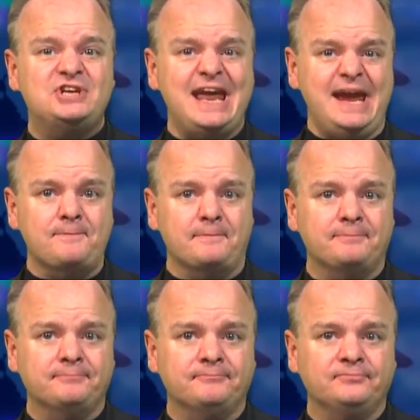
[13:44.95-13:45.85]
name.
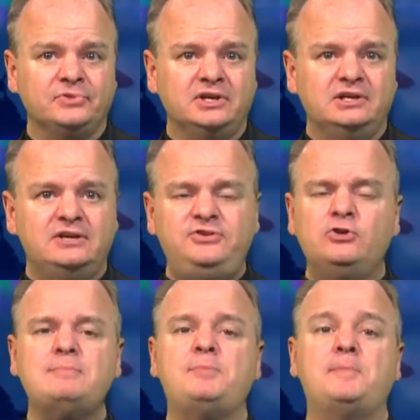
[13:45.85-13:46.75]
If you
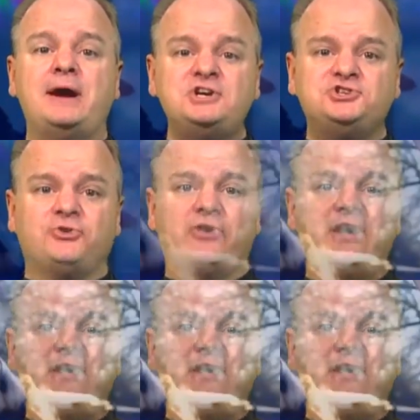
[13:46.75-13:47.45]
remember my story,